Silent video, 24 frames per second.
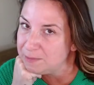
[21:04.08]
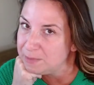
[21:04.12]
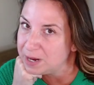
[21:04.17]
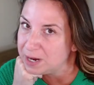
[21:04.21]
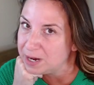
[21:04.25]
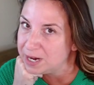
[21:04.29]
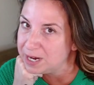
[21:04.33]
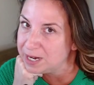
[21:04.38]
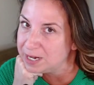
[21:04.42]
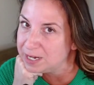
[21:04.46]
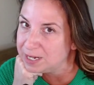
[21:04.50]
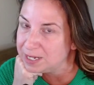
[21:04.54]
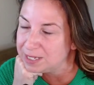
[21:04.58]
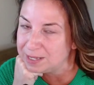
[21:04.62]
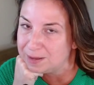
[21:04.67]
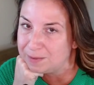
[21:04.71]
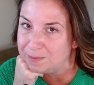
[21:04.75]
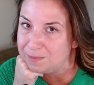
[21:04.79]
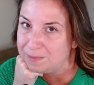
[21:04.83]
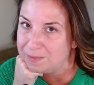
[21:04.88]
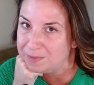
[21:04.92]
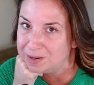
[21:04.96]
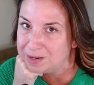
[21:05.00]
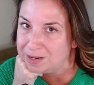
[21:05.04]
married, because
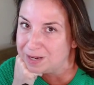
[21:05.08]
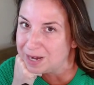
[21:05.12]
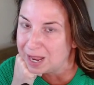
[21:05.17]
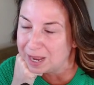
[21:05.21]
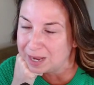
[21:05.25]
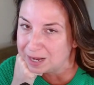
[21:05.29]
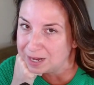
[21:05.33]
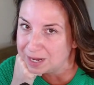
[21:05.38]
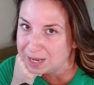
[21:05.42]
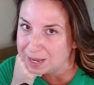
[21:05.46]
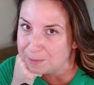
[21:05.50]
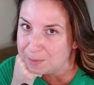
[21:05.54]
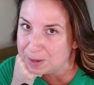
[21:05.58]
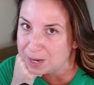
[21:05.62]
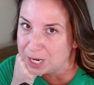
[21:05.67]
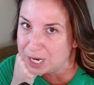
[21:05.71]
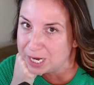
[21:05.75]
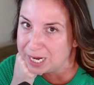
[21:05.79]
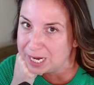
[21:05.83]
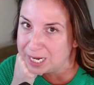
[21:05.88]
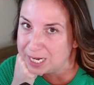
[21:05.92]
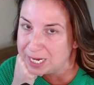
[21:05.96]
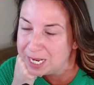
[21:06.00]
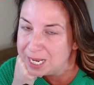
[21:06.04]
I'm not going to get
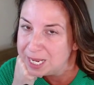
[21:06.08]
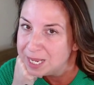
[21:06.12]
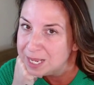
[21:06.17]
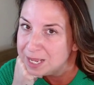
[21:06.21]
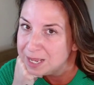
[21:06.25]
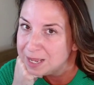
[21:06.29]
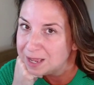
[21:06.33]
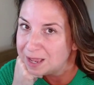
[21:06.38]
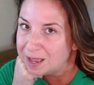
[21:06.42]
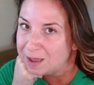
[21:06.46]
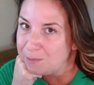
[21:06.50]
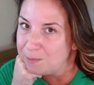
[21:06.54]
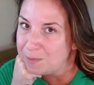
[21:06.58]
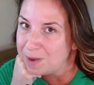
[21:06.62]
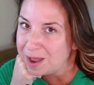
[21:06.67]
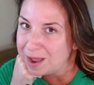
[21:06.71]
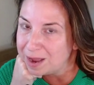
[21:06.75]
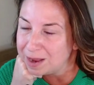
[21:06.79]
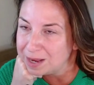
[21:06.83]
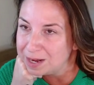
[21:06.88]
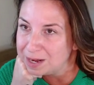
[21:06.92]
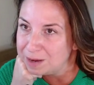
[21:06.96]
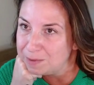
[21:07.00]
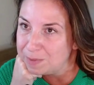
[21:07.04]
married. I'm
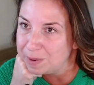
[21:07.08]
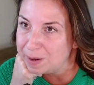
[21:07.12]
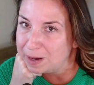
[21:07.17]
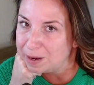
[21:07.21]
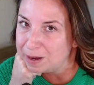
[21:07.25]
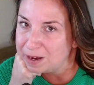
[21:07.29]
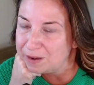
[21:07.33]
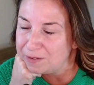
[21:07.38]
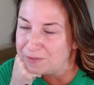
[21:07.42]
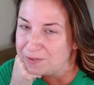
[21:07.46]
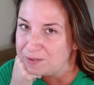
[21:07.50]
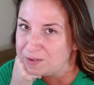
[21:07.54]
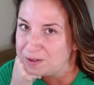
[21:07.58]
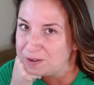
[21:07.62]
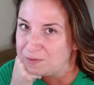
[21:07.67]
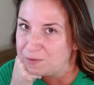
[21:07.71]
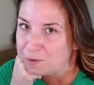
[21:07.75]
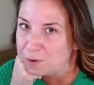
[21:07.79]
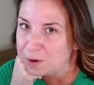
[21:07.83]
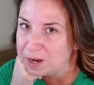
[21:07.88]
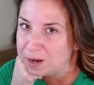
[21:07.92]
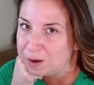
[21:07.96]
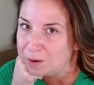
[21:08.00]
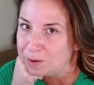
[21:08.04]
not going to marry a
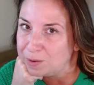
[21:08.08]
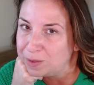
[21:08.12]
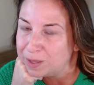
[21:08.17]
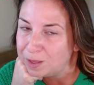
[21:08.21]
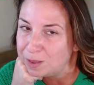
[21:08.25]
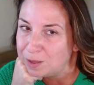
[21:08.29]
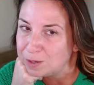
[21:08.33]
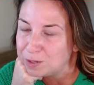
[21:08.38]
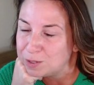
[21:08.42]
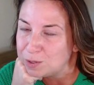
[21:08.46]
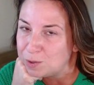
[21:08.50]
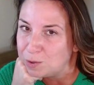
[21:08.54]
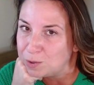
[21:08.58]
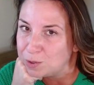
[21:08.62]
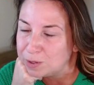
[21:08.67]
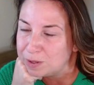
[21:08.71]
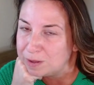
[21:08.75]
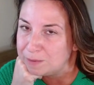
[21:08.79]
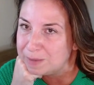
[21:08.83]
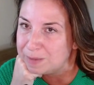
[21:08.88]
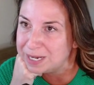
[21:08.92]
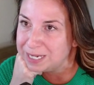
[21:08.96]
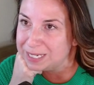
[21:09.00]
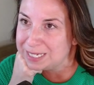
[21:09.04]
54-year-old that looks older
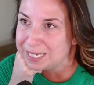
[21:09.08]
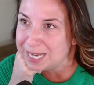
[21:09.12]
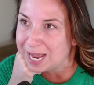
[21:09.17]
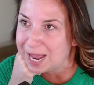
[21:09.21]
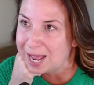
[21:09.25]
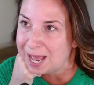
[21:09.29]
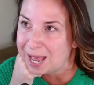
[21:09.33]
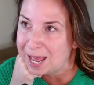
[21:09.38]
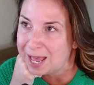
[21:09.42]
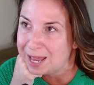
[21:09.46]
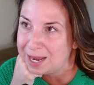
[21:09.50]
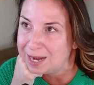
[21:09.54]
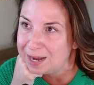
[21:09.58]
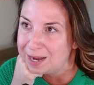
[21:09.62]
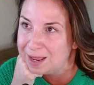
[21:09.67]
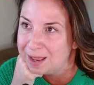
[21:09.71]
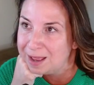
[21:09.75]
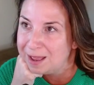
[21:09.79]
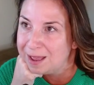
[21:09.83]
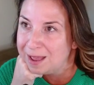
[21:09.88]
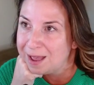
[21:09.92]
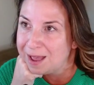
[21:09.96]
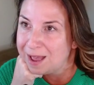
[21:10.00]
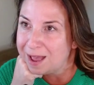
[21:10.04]
than my dad.
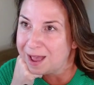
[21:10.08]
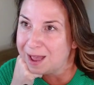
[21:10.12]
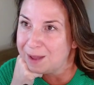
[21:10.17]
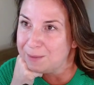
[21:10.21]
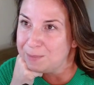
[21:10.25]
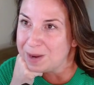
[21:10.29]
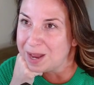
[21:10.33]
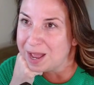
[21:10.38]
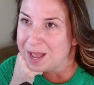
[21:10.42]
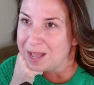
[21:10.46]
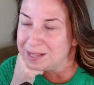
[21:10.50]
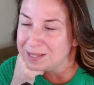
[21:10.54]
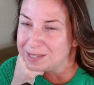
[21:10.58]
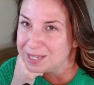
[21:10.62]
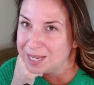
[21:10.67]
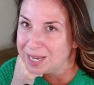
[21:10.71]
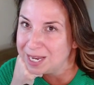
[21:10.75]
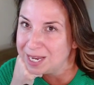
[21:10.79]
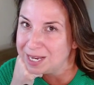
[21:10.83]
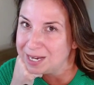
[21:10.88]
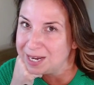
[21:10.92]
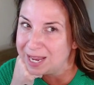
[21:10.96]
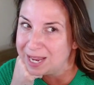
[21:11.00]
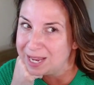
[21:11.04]
I'm not
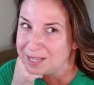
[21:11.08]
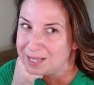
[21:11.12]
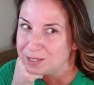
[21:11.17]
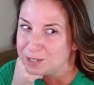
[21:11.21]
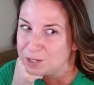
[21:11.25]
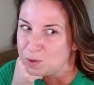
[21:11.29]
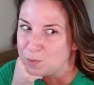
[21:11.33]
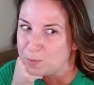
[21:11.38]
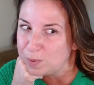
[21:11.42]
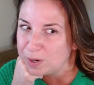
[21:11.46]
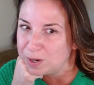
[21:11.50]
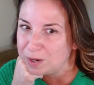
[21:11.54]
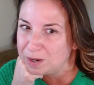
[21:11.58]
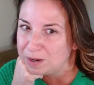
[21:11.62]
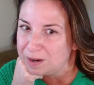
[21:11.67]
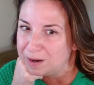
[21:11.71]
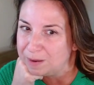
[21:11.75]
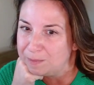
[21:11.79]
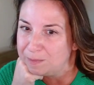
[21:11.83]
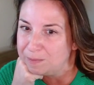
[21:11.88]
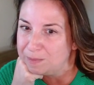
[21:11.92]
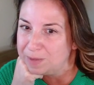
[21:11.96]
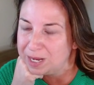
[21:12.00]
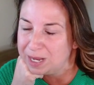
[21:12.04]
sane and sober.
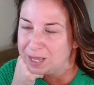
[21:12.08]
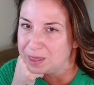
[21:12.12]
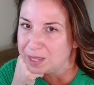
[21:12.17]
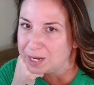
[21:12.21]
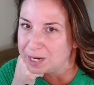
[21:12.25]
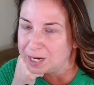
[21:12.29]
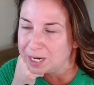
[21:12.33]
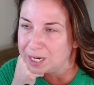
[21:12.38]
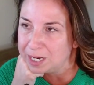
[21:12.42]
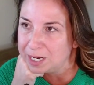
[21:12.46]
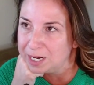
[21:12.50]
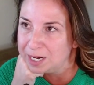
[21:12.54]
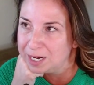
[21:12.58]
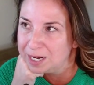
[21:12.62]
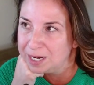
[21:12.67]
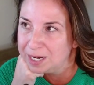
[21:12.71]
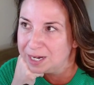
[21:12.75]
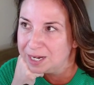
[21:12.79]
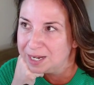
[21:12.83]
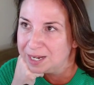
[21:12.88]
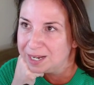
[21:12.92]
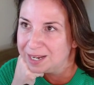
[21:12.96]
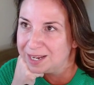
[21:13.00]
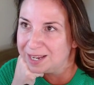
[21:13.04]
I'm neither.
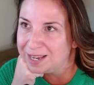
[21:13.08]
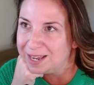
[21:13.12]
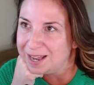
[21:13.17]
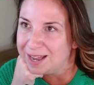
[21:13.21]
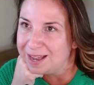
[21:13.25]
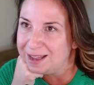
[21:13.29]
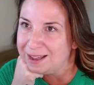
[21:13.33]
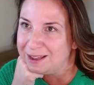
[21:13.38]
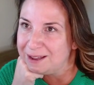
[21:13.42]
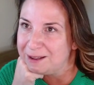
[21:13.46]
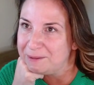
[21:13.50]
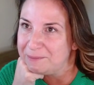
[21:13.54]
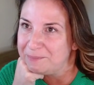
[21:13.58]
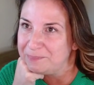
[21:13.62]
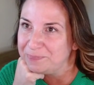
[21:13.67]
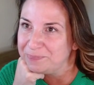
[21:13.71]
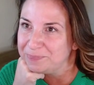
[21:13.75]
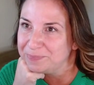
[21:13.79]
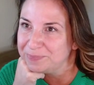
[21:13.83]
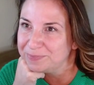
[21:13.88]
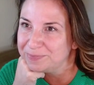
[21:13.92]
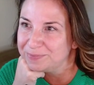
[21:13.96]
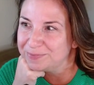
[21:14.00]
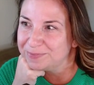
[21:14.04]

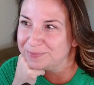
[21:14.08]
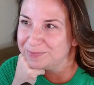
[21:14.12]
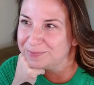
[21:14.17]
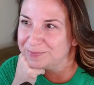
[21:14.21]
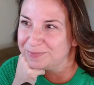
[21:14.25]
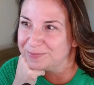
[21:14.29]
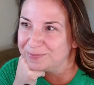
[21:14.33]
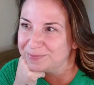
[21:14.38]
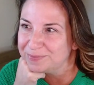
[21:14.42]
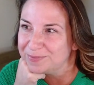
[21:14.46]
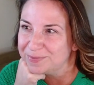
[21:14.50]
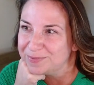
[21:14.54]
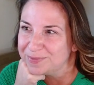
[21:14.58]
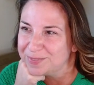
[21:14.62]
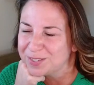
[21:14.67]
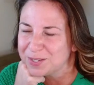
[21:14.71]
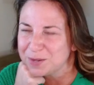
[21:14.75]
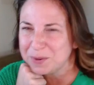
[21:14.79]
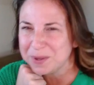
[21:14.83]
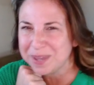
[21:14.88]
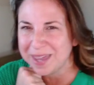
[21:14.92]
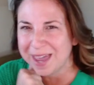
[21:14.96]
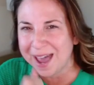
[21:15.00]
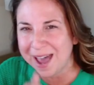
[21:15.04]
So
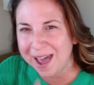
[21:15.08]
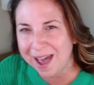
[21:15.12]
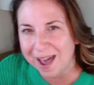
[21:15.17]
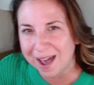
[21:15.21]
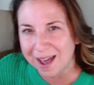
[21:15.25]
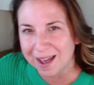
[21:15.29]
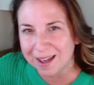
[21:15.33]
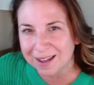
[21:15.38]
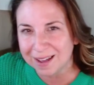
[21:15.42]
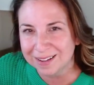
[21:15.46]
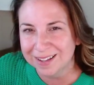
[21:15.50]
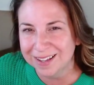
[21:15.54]
yeah.